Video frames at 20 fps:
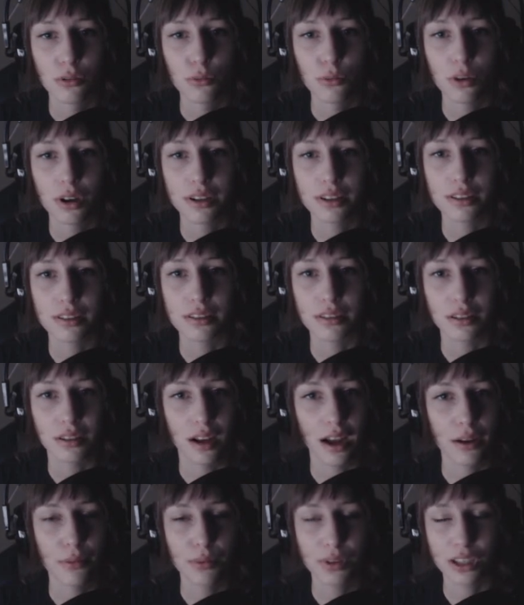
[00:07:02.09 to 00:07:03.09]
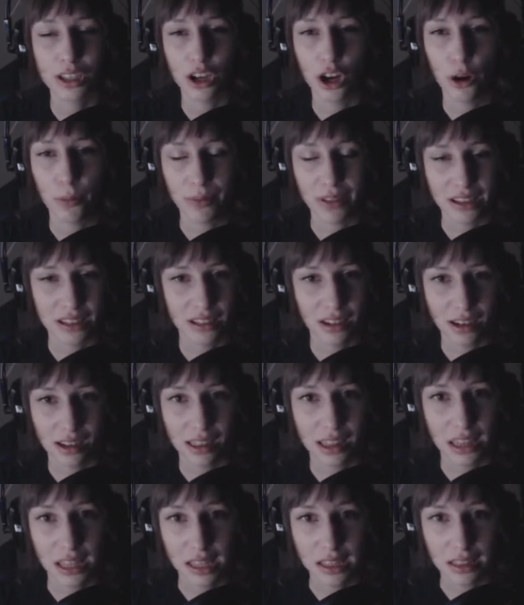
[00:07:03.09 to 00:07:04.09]
What is... I really hope that's not a
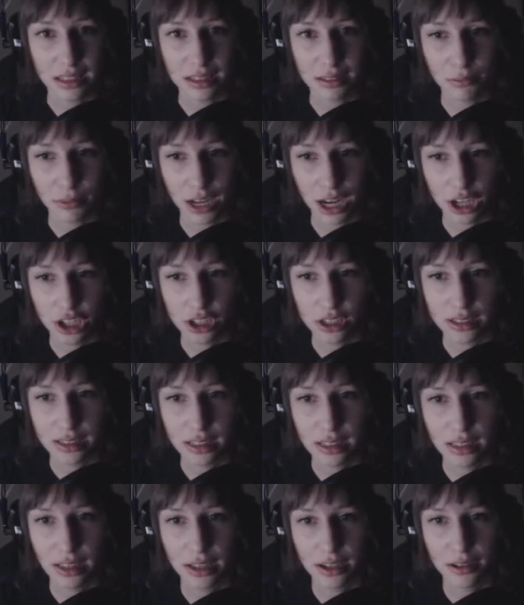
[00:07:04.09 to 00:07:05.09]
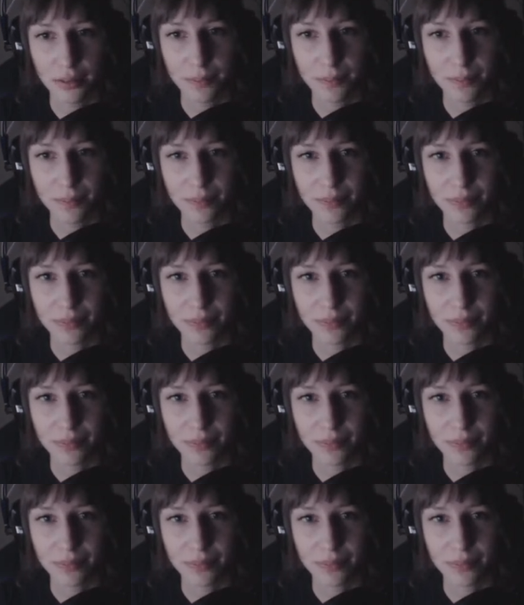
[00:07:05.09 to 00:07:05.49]
thing that we actually see later.